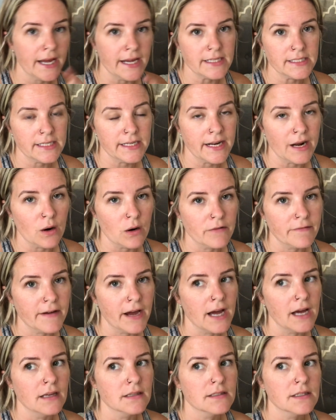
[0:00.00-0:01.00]
eighteen hour
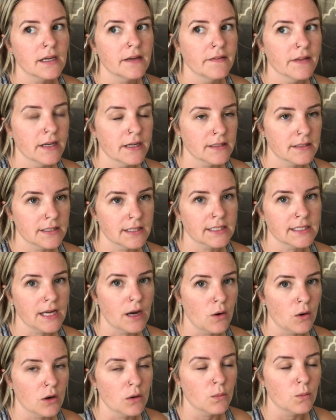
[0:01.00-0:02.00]
fast and then a six
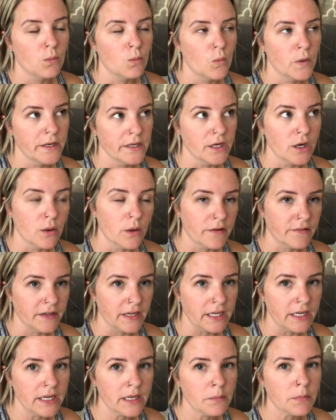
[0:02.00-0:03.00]
hour window of
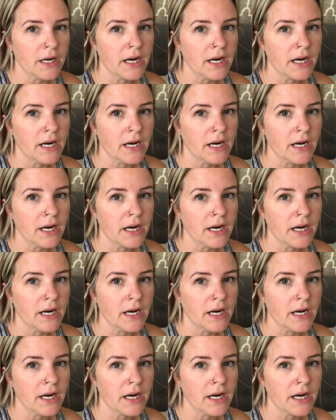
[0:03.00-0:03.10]
eating,